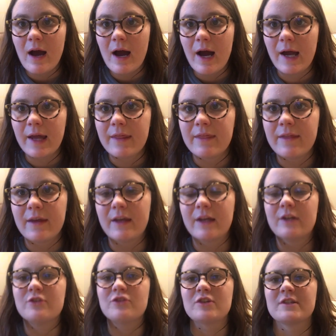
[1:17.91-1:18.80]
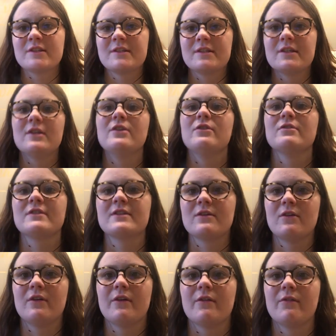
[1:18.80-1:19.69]
I think just
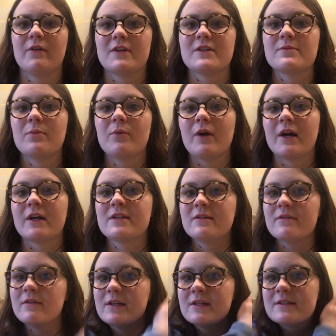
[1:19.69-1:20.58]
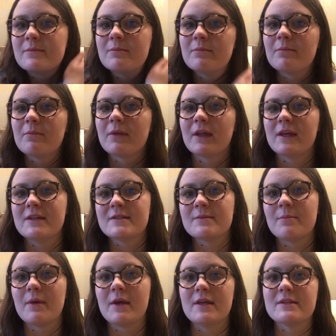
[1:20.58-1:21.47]
using a lot of explore activities and
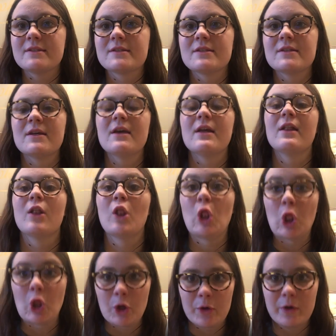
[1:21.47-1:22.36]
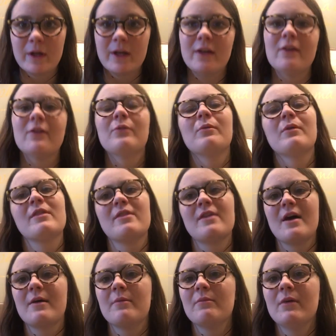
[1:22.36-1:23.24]
place-based learning with
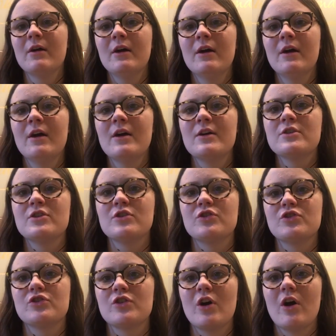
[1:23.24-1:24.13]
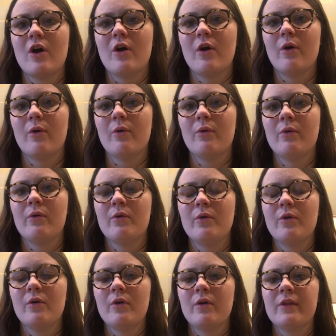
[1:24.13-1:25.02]
them to show
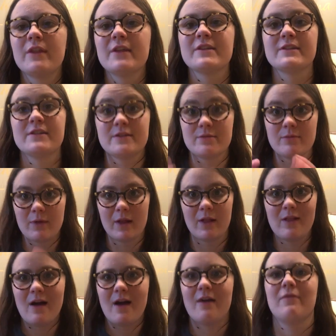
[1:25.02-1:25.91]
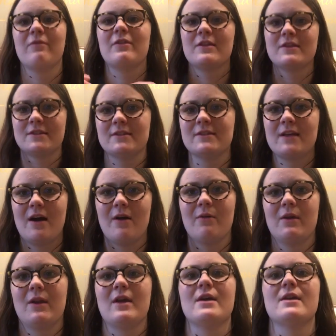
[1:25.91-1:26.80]
this is real life, this is
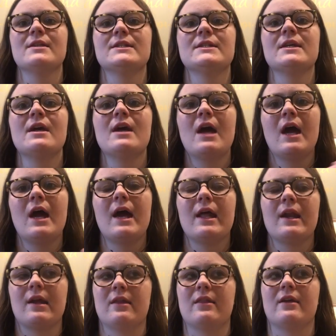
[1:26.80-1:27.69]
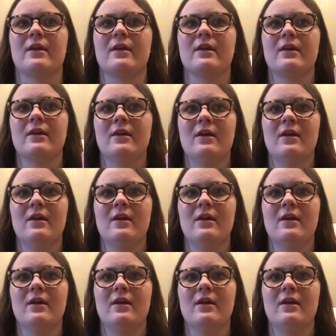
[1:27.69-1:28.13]
how it is, and I think